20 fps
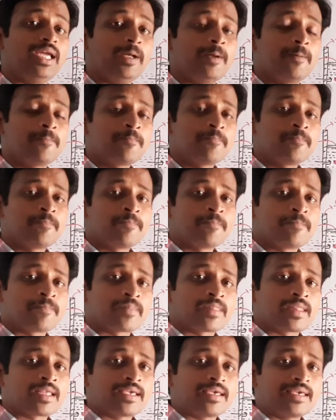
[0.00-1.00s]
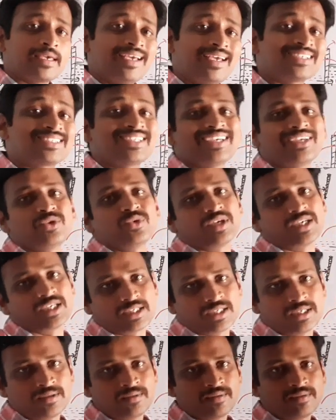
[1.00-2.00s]
be SI
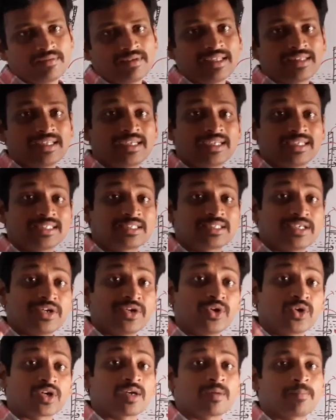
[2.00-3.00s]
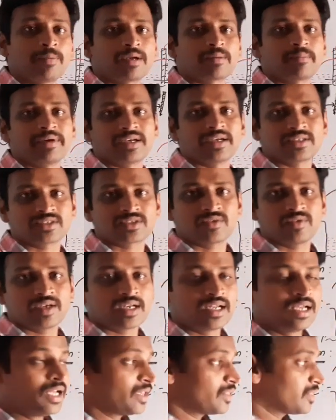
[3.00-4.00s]
unit. That is Newton per meter
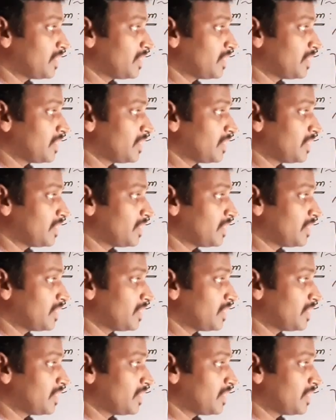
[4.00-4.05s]
square.